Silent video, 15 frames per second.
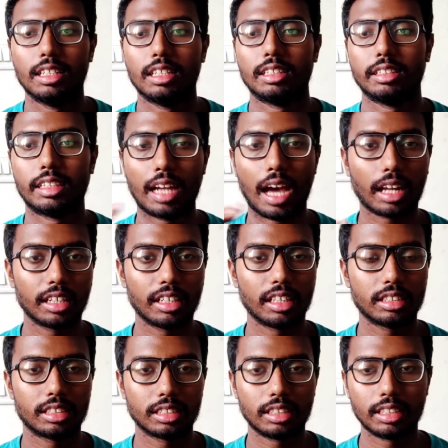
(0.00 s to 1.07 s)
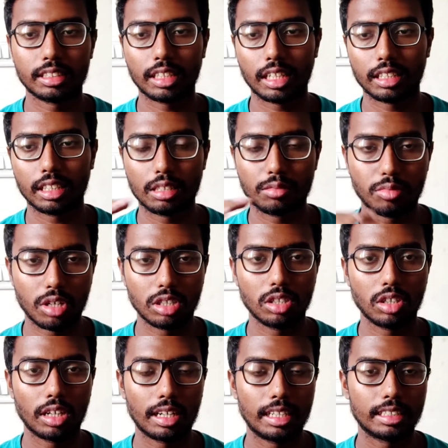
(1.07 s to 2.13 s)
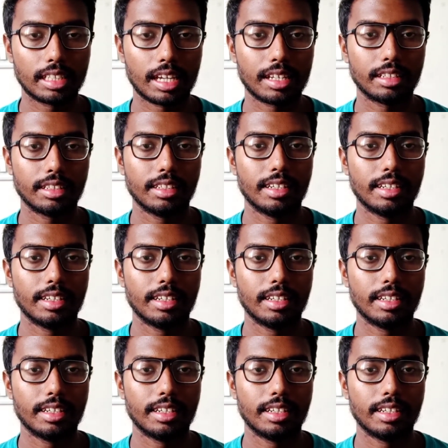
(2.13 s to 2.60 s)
then architecture design, then module design,